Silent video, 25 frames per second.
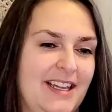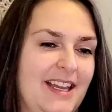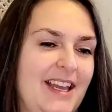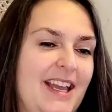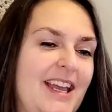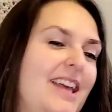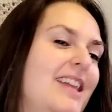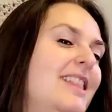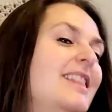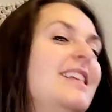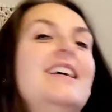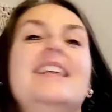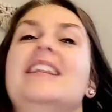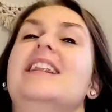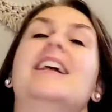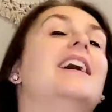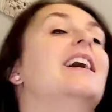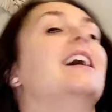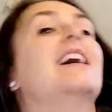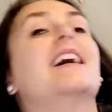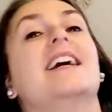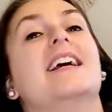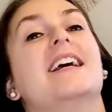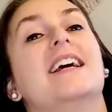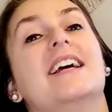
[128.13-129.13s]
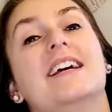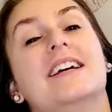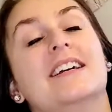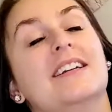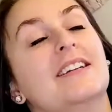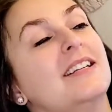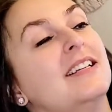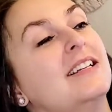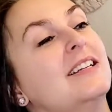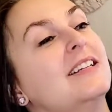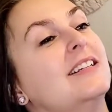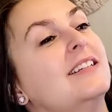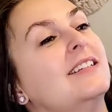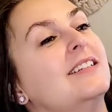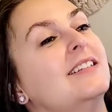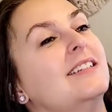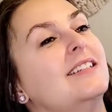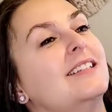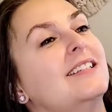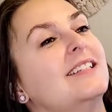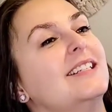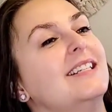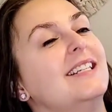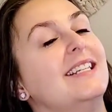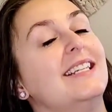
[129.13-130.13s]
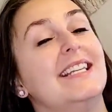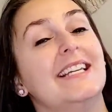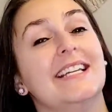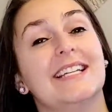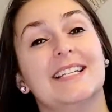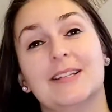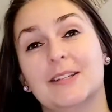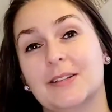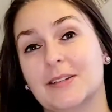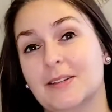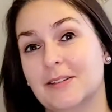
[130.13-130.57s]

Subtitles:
and then I knit